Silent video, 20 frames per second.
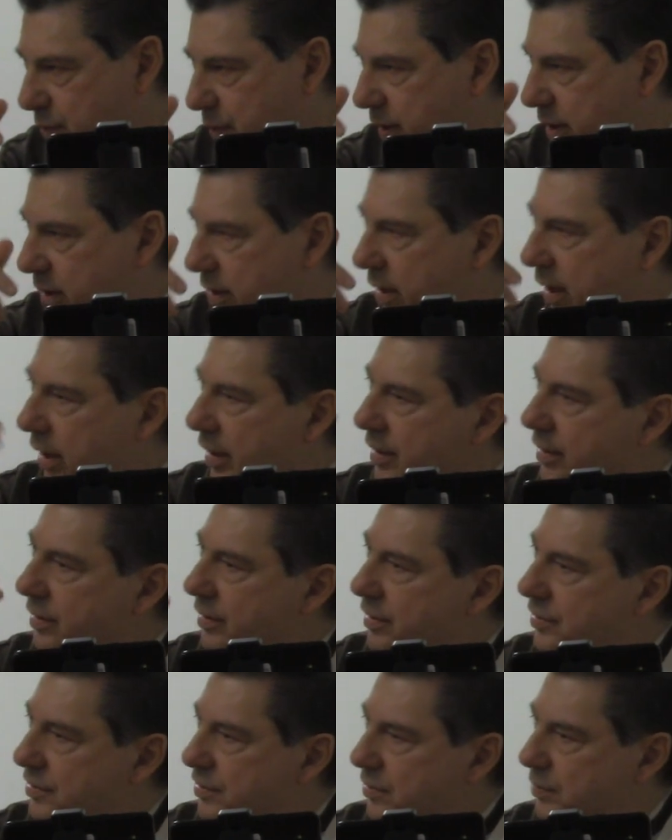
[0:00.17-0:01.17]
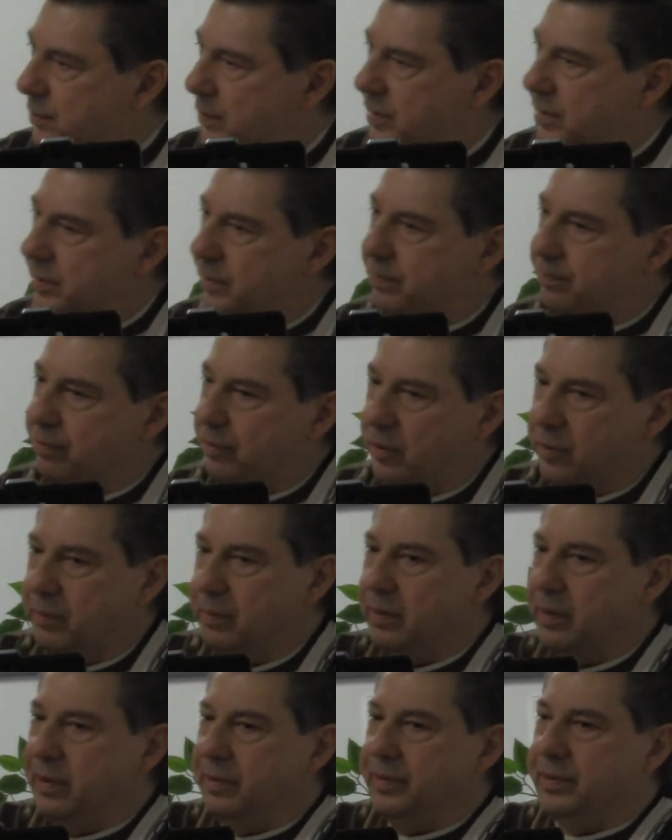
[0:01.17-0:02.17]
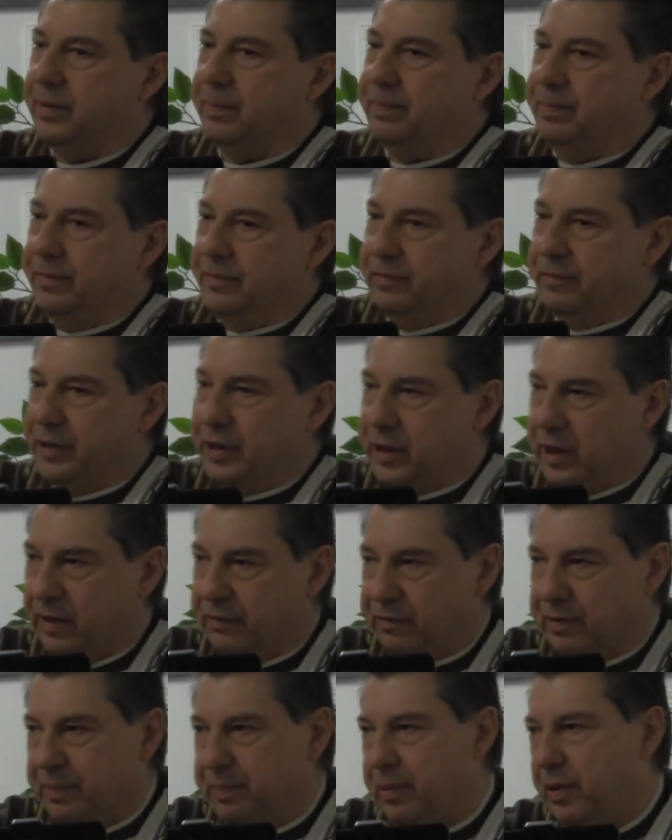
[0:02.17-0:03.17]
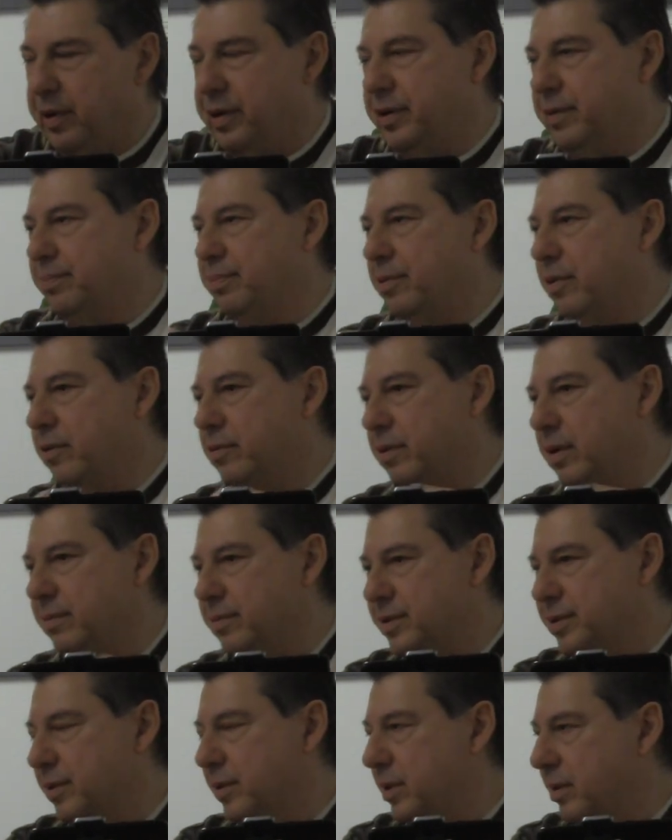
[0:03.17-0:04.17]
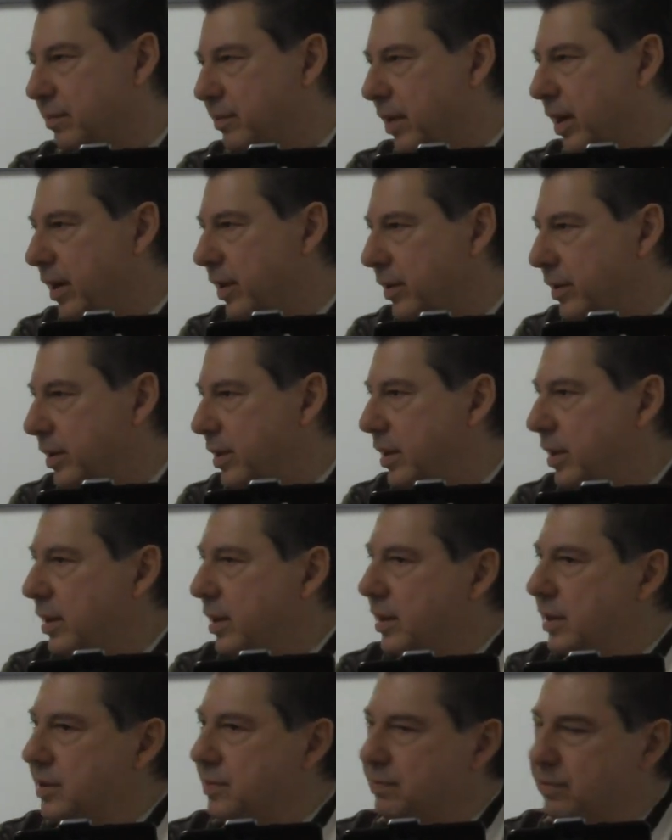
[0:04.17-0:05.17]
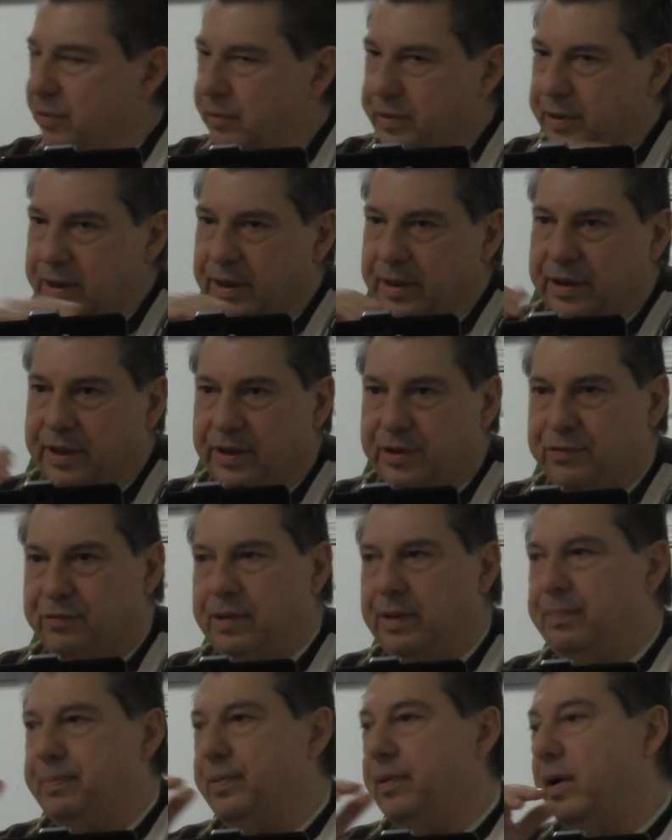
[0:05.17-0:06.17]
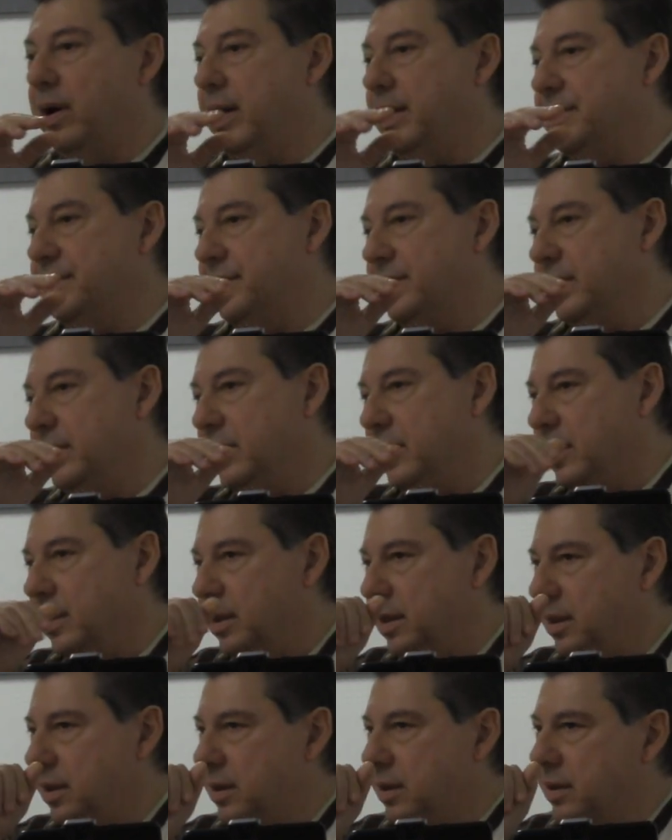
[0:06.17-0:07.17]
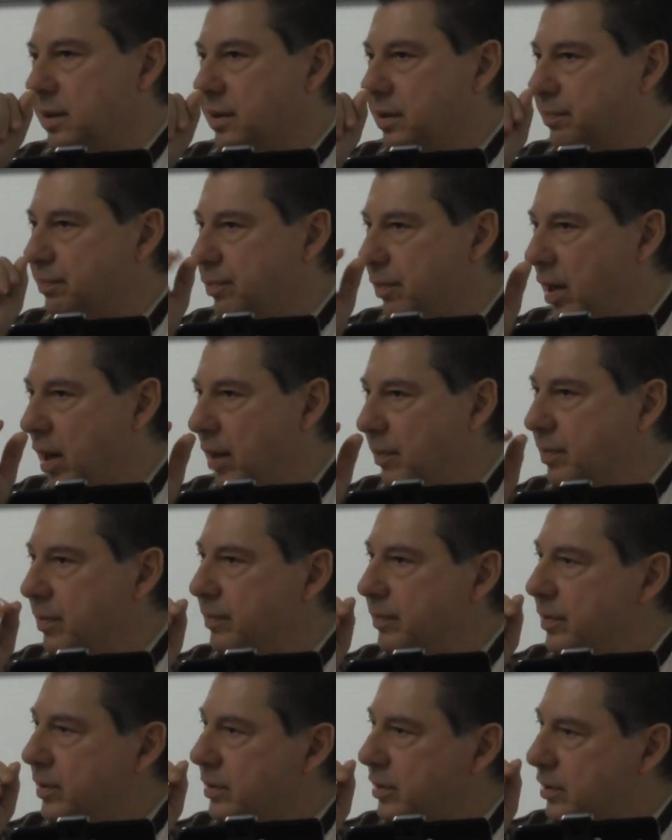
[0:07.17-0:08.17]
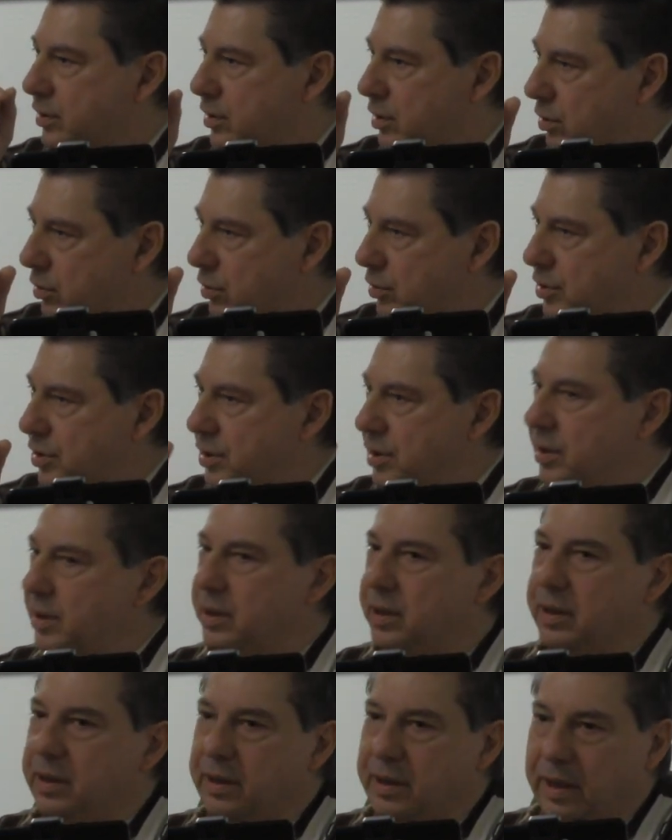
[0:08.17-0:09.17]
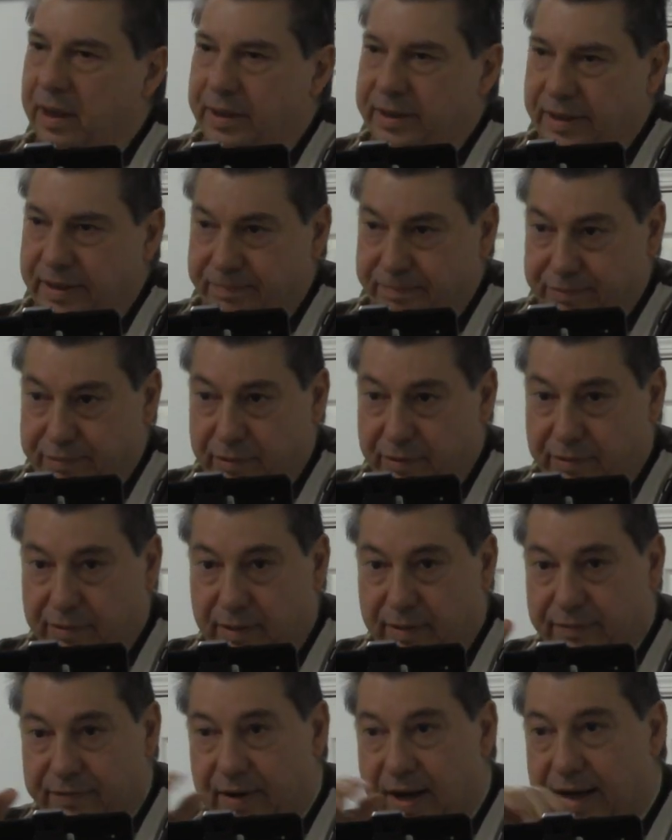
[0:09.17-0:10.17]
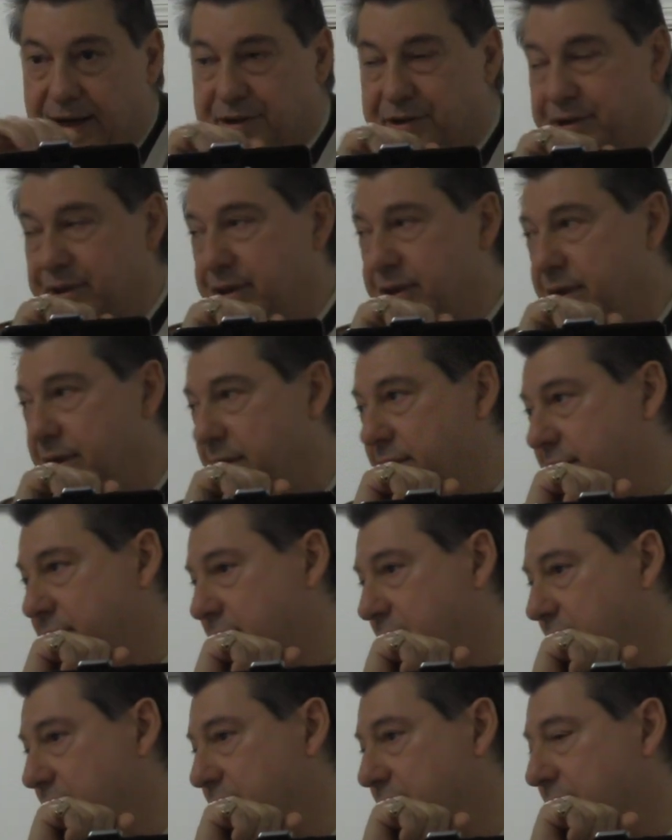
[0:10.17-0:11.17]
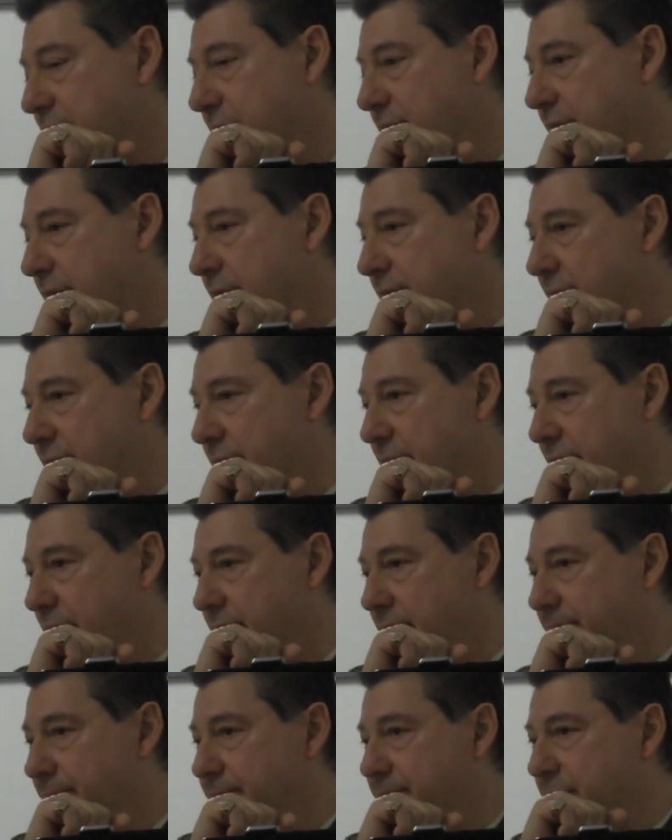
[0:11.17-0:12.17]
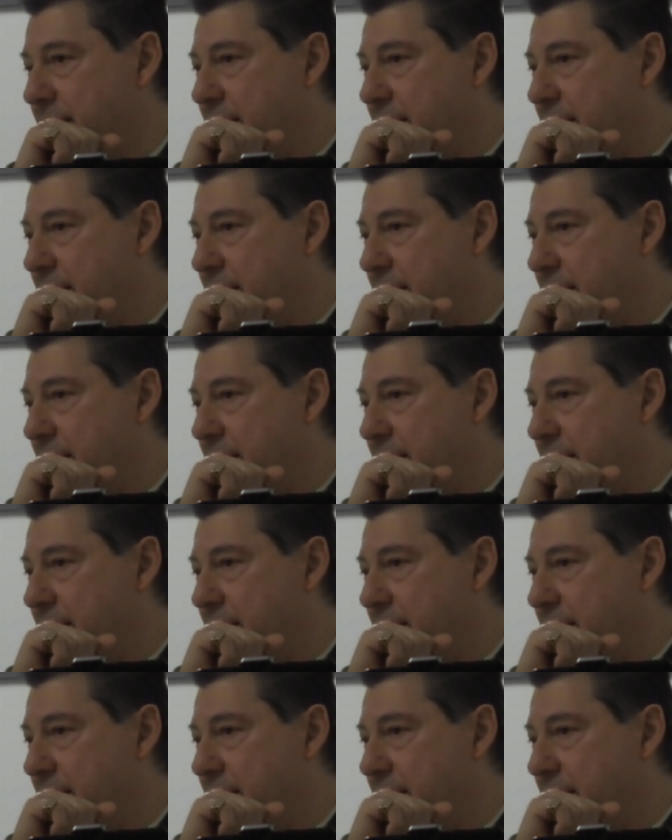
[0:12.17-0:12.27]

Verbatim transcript: week that this is what the, program, the, recovery part of the program is all about. Broken into three parts. The problem, the solution, and the program of action, okay? Um,